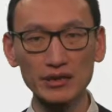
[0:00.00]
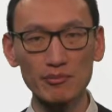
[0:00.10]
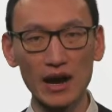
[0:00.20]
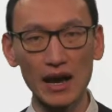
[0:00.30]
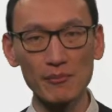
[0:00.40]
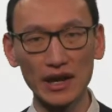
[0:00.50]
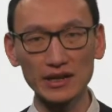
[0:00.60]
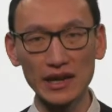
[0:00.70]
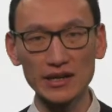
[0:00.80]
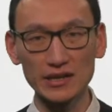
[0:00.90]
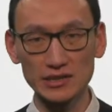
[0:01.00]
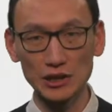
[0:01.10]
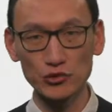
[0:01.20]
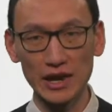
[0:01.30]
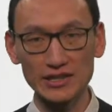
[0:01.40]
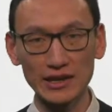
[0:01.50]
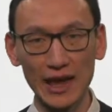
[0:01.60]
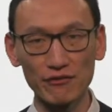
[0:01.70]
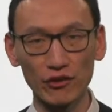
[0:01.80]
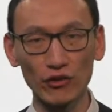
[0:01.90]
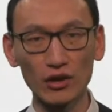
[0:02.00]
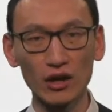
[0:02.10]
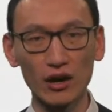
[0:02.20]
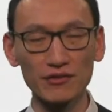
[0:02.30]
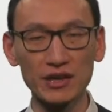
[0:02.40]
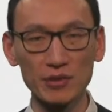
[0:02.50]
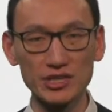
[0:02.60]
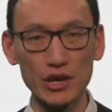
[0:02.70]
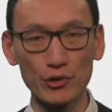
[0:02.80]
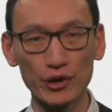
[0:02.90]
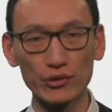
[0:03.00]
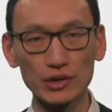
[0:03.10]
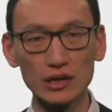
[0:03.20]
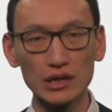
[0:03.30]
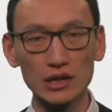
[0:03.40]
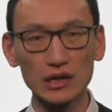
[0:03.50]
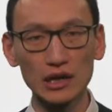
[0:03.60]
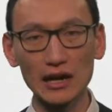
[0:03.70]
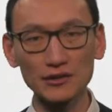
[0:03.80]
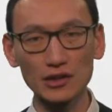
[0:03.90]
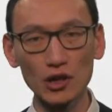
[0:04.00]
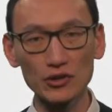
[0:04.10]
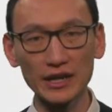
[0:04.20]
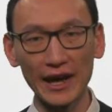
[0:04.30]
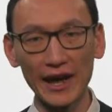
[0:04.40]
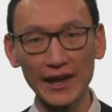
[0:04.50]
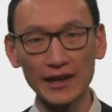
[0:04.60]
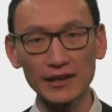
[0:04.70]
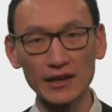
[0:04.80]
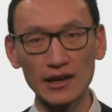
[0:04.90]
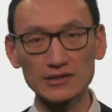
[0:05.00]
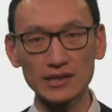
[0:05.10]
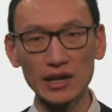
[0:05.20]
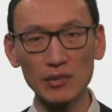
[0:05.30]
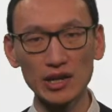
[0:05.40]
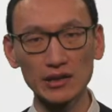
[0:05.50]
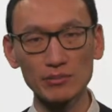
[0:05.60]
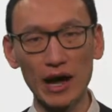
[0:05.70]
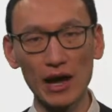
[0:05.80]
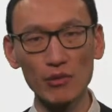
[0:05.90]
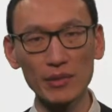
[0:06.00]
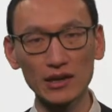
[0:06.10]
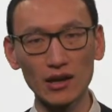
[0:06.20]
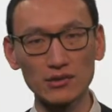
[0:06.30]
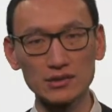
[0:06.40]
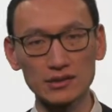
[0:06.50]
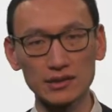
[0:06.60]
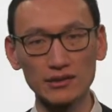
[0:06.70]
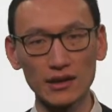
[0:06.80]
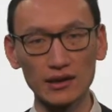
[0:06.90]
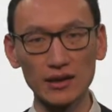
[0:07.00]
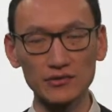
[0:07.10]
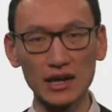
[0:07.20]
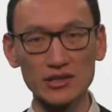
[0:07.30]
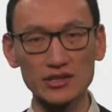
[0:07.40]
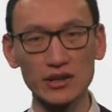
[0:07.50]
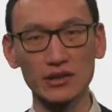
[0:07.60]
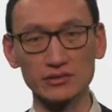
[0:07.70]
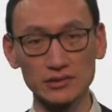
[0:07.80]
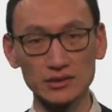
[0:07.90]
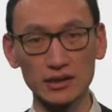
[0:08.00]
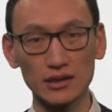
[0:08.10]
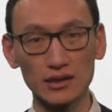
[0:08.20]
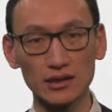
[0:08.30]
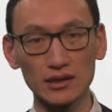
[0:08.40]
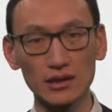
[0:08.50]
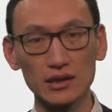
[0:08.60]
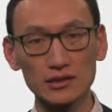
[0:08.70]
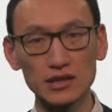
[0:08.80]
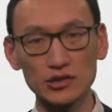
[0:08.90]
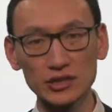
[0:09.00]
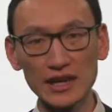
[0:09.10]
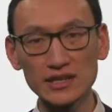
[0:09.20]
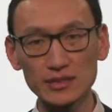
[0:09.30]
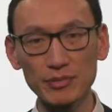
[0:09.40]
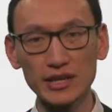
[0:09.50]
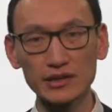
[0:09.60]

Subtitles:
by magnetic saturation level of the material. Current loading A is limited by ohmic loss in the conductors. The rotating speed